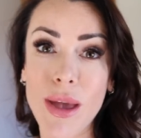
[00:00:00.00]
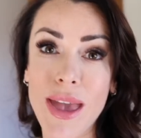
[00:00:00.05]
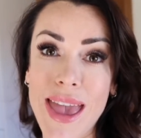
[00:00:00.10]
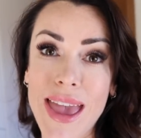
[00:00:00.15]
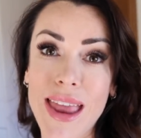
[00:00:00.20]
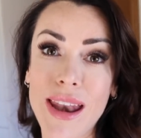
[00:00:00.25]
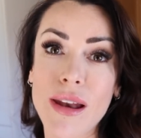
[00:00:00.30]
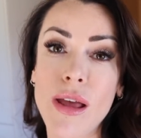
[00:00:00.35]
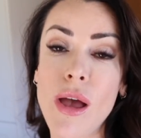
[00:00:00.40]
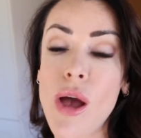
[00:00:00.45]

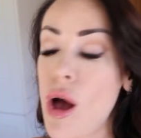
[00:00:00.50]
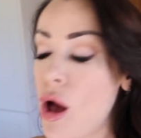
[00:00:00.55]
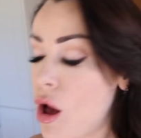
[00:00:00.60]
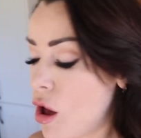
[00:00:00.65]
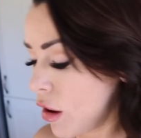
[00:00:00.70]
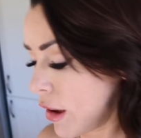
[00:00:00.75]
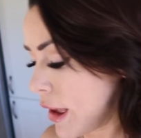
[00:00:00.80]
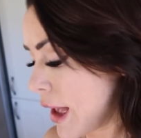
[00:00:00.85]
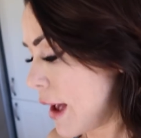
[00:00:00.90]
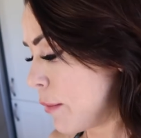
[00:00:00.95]
again
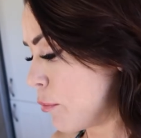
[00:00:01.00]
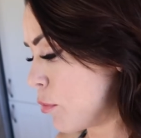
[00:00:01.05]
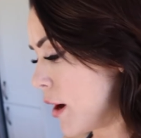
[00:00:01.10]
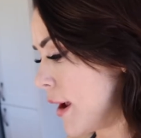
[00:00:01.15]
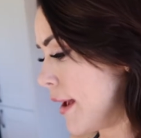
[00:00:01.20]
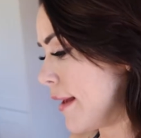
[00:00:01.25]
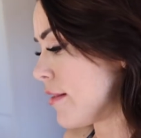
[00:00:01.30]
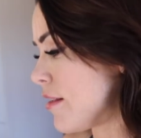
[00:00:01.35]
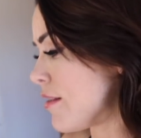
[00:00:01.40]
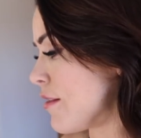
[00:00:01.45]
on
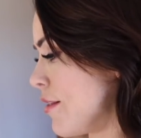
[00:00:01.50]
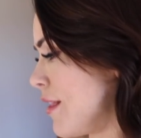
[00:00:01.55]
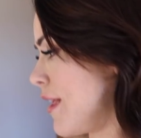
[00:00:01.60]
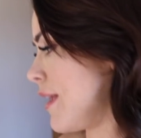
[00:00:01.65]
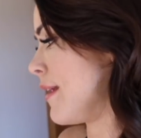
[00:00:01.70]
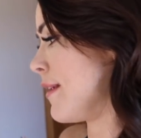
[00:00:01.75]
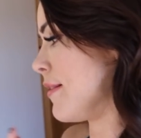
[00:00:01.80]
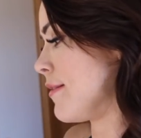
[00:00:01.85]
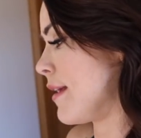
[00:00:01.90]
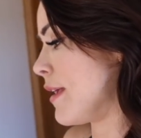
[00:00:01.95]
camera so
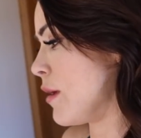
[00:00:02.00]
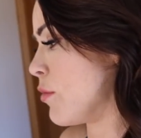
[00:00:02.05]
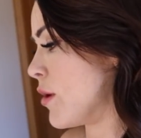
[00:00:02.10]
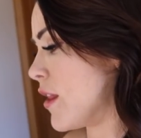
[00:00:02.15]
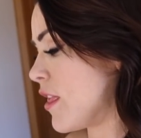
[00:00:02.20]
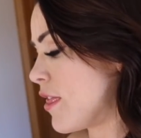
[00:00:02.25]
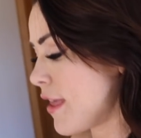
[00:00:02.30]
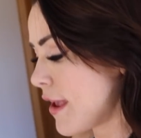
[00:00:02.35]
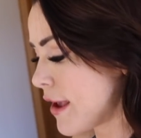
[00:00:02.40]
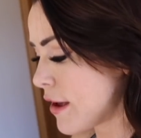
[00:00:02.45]
that I can tell you
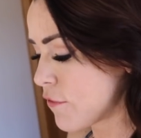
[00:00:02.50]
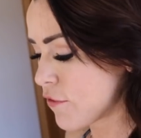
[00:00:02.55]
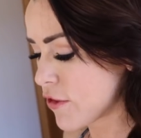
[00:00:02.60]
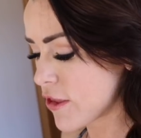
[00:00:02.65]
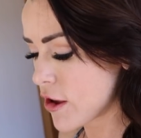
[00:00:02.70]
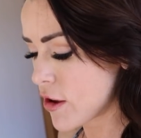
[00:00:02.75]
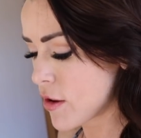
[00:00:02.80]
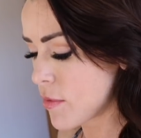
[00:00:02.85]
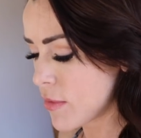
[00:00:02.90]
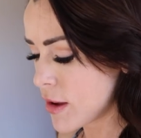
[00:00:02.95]
what I think of
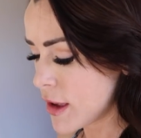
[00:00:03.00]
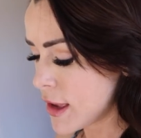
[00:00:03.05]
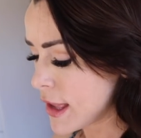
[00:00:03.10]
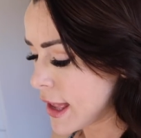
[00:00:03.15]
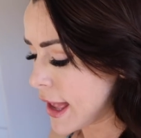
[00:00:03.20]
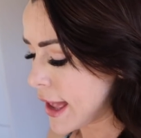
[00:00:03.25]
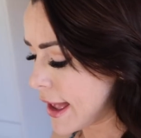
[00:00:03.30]
them.